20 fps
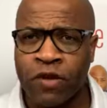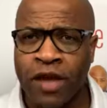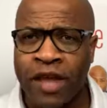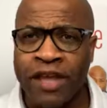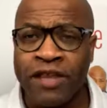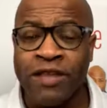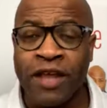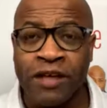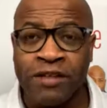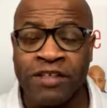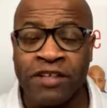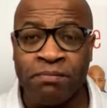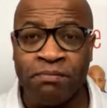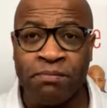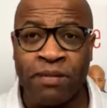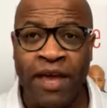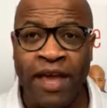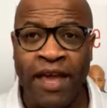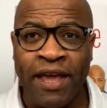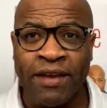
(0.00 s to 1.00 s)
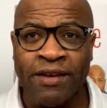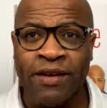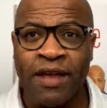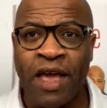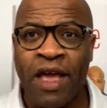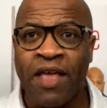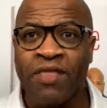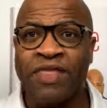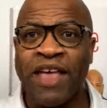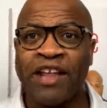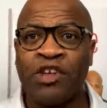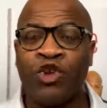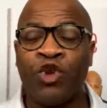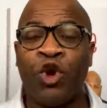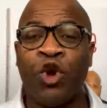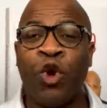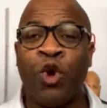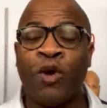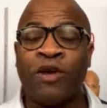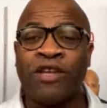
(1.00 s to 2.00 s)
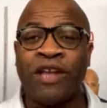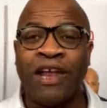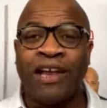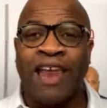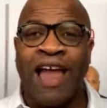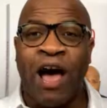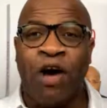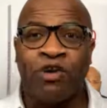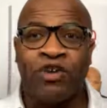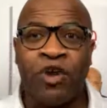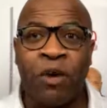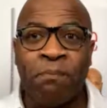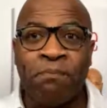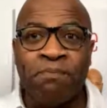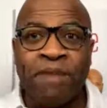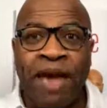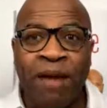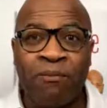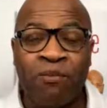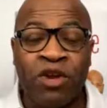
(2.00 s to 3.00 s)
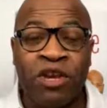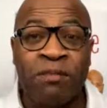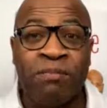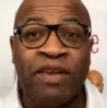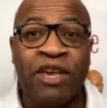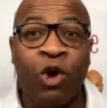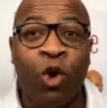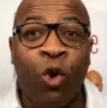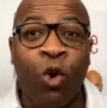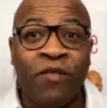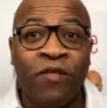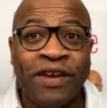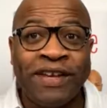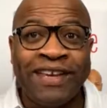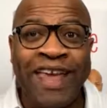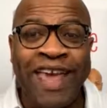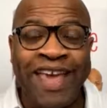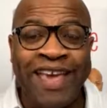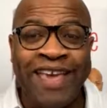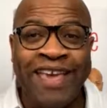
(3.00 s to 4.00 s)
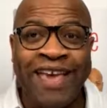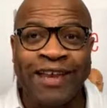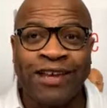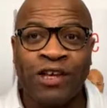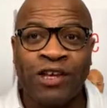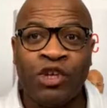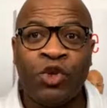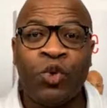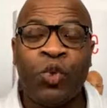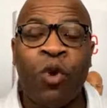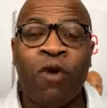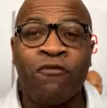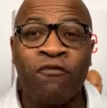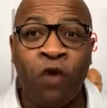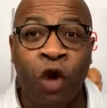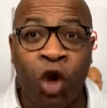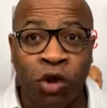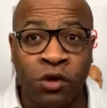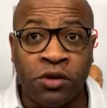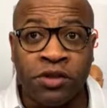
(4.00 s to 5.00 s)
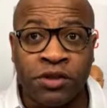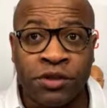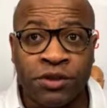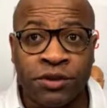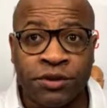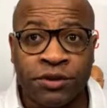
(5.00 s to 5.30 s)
that you're going to allow your memory to be overtaken to a fault.